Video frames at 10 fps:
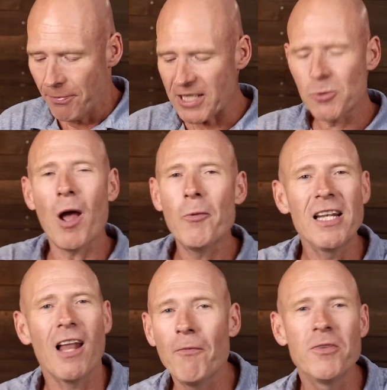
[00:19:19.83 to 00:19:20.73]
That's why
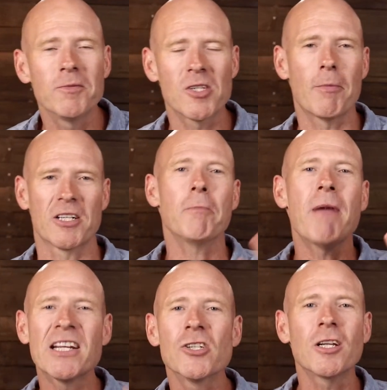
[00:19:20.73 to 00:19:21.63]
we love them so much.
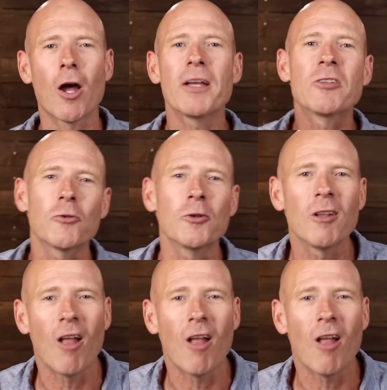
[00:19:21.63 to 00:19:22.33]
Imagine going through